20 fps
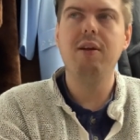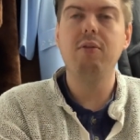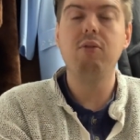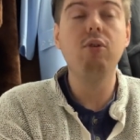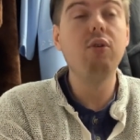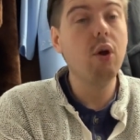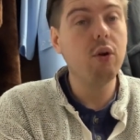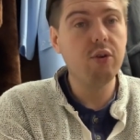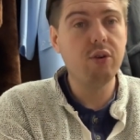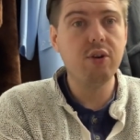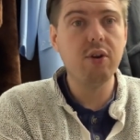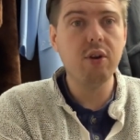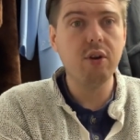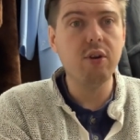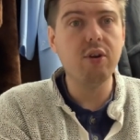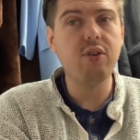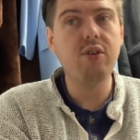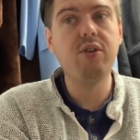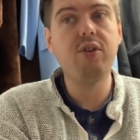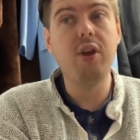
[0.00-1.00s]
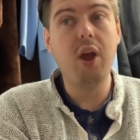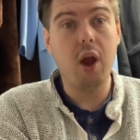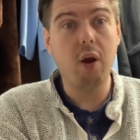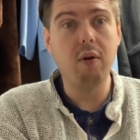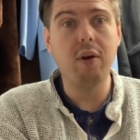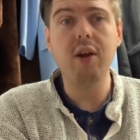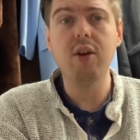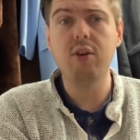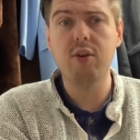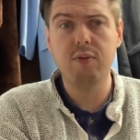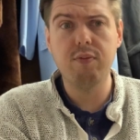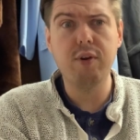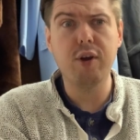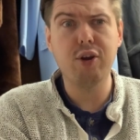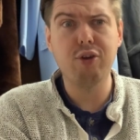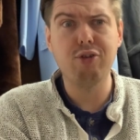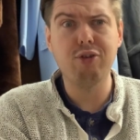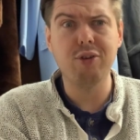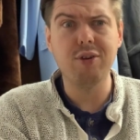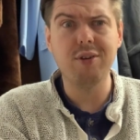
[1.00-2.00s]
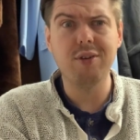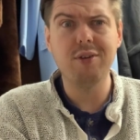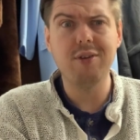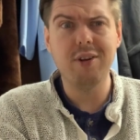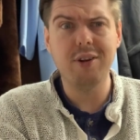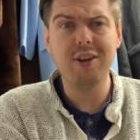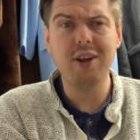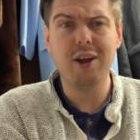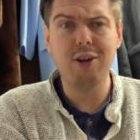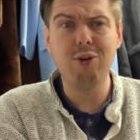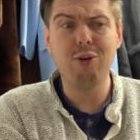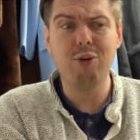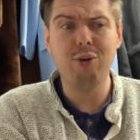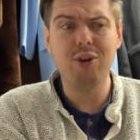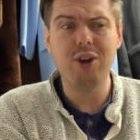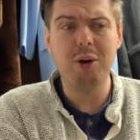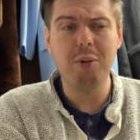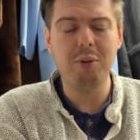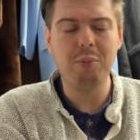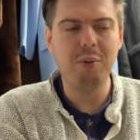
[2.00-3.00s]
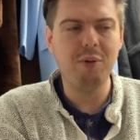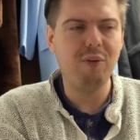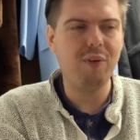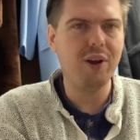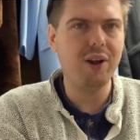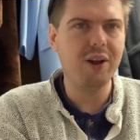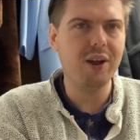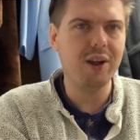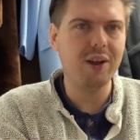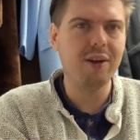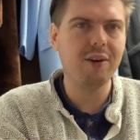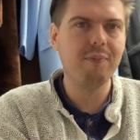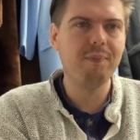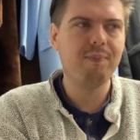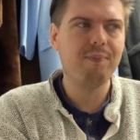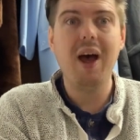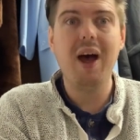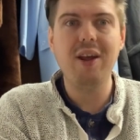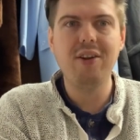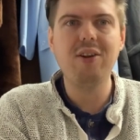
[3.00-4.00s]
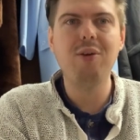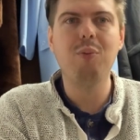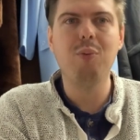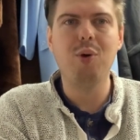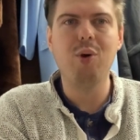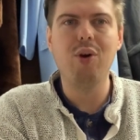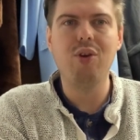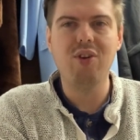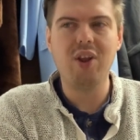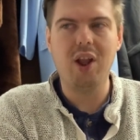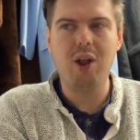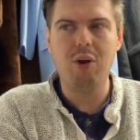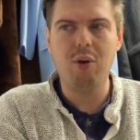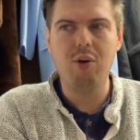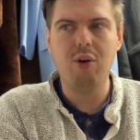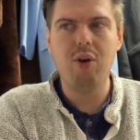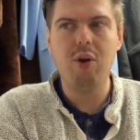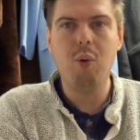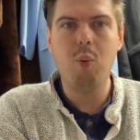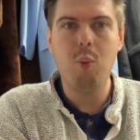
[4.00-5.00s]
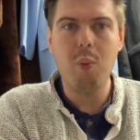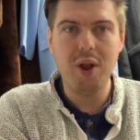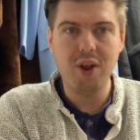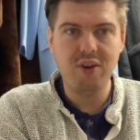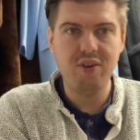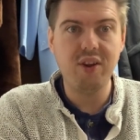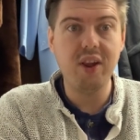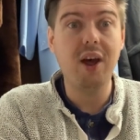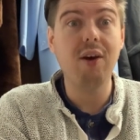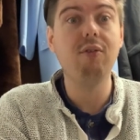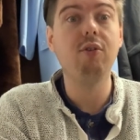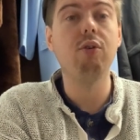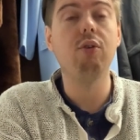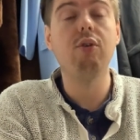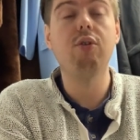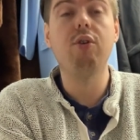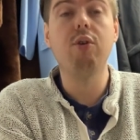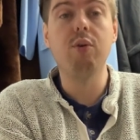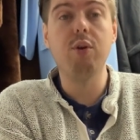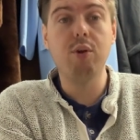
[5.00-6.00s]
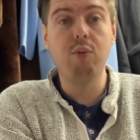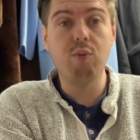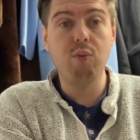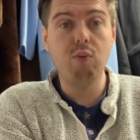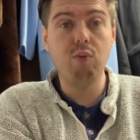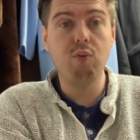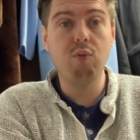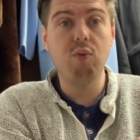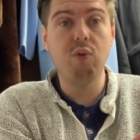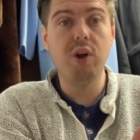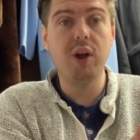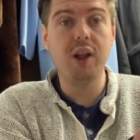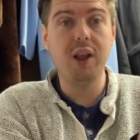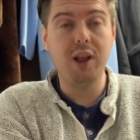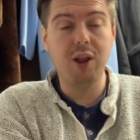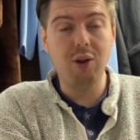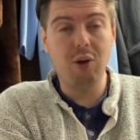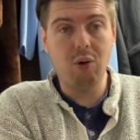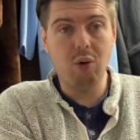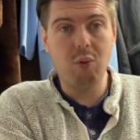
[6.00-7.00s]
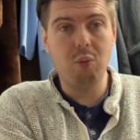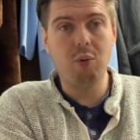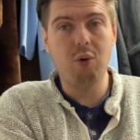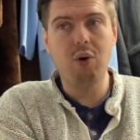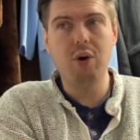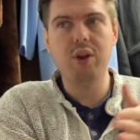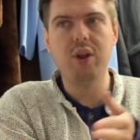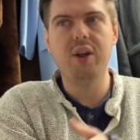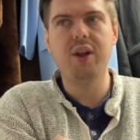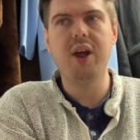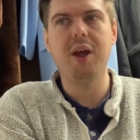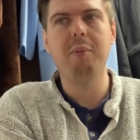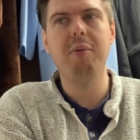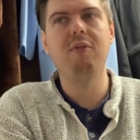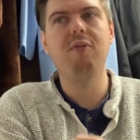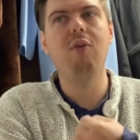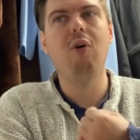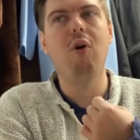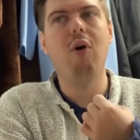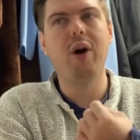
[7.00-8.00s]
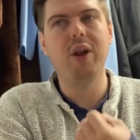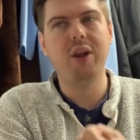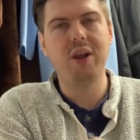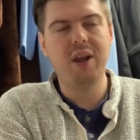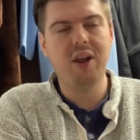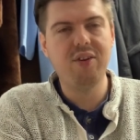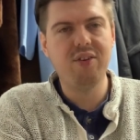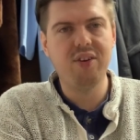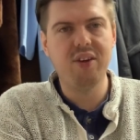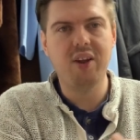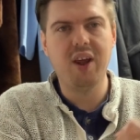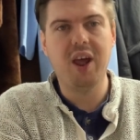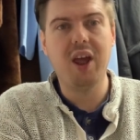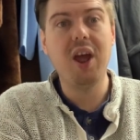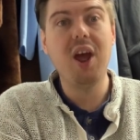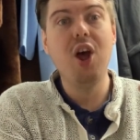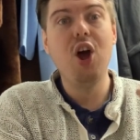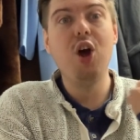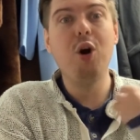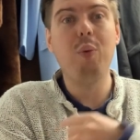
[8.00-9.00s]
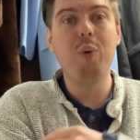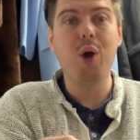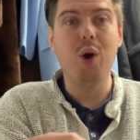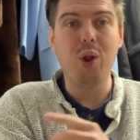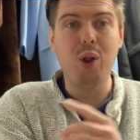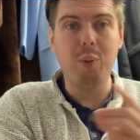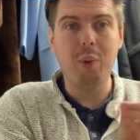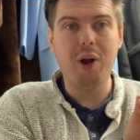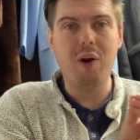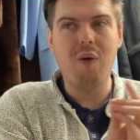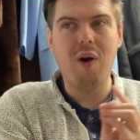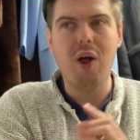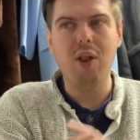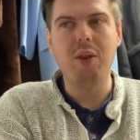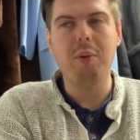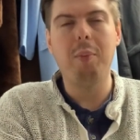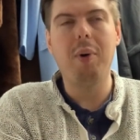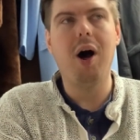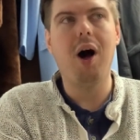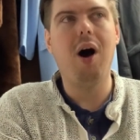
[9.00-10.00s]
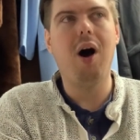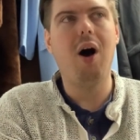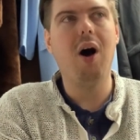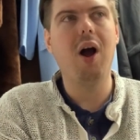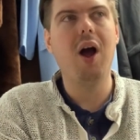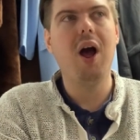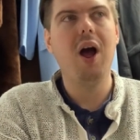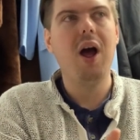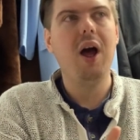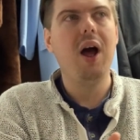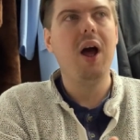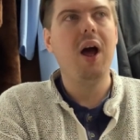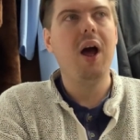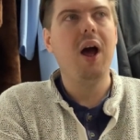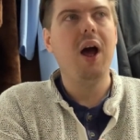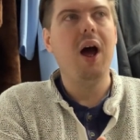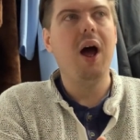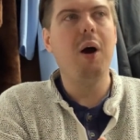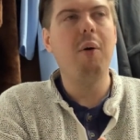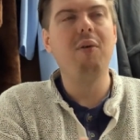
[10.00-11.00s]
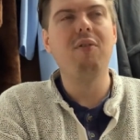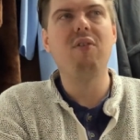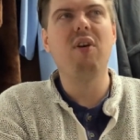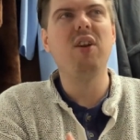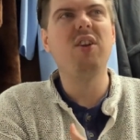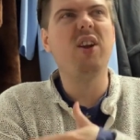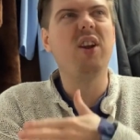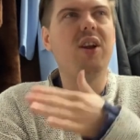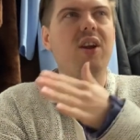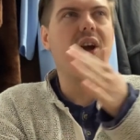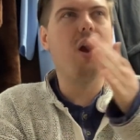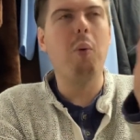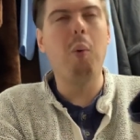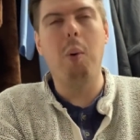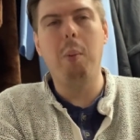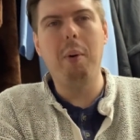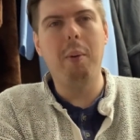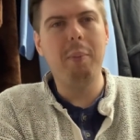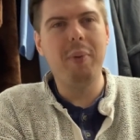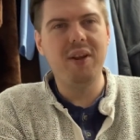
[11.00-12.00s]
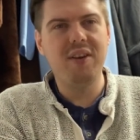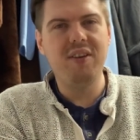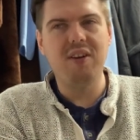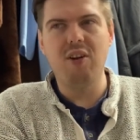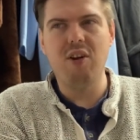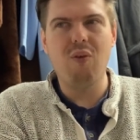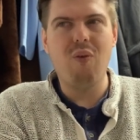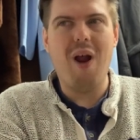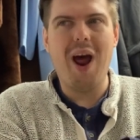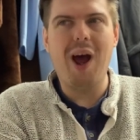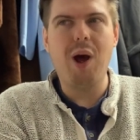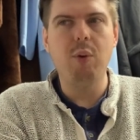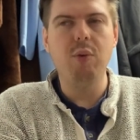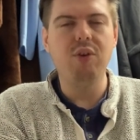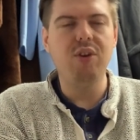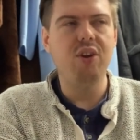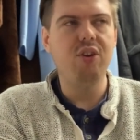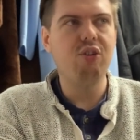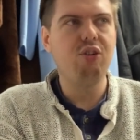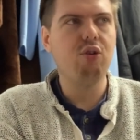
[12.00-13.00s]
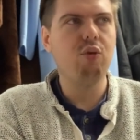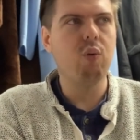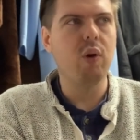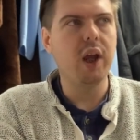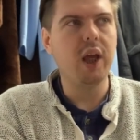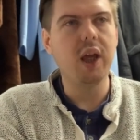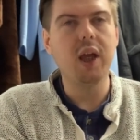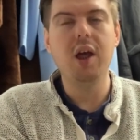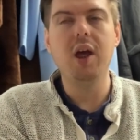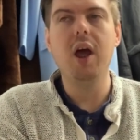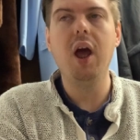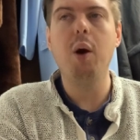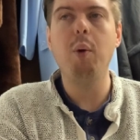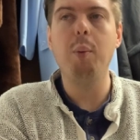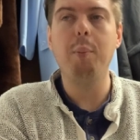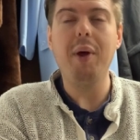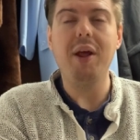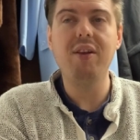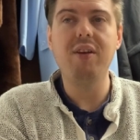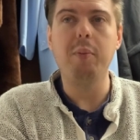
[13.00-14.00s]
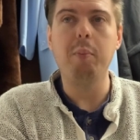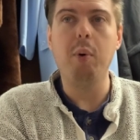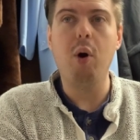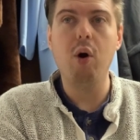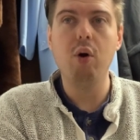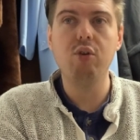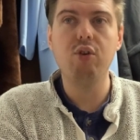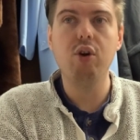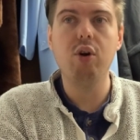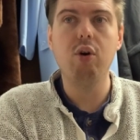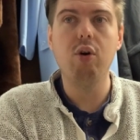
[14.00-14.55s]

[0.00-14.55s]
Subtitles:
It's not the serious fiction that I thought I would be reading. I didn't walk Salon Wednesday after I was doing the really long walk the day before, and yesterday we only went around the park. However, I did go up a bit and around this tree, and we met a pug